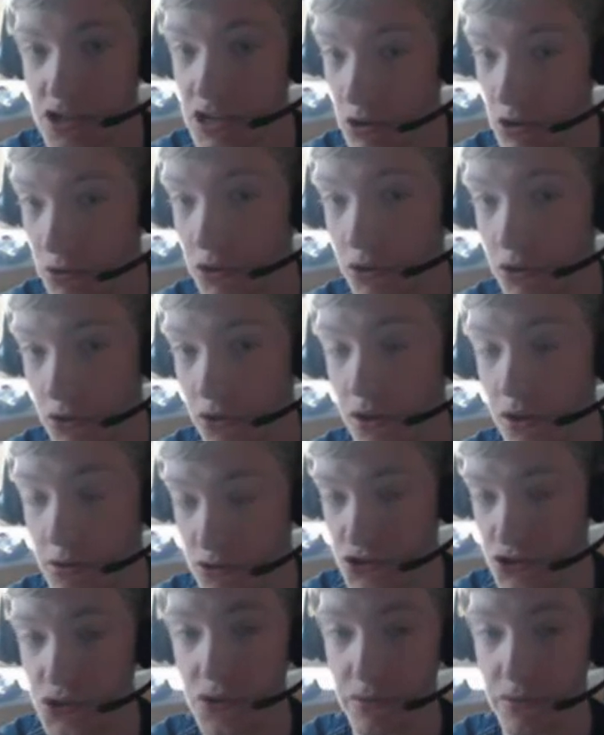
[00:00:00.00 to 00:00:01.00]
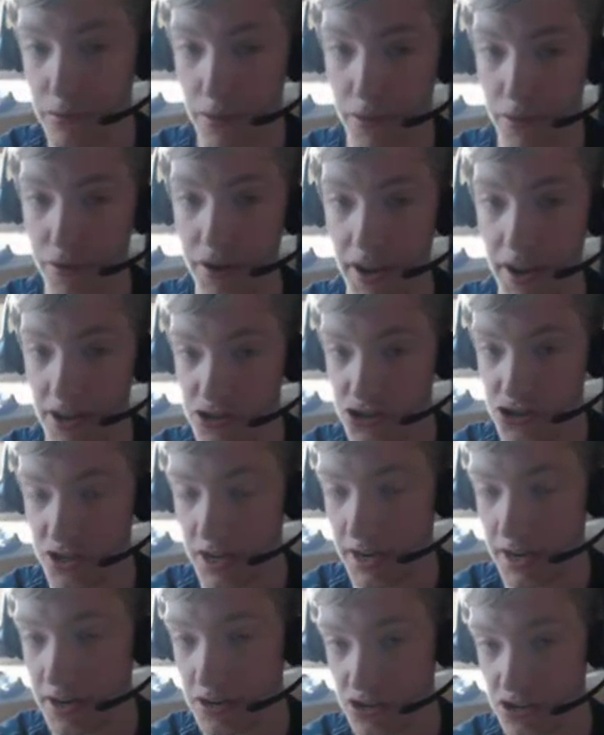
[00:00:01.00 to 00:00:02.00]
so you could use 2 of the 3
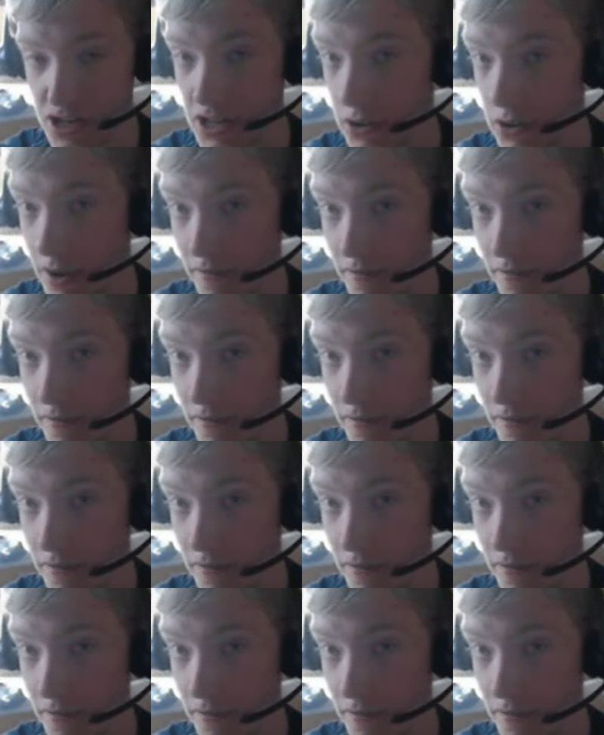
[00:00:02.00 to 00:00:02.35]
Ancient Gears that you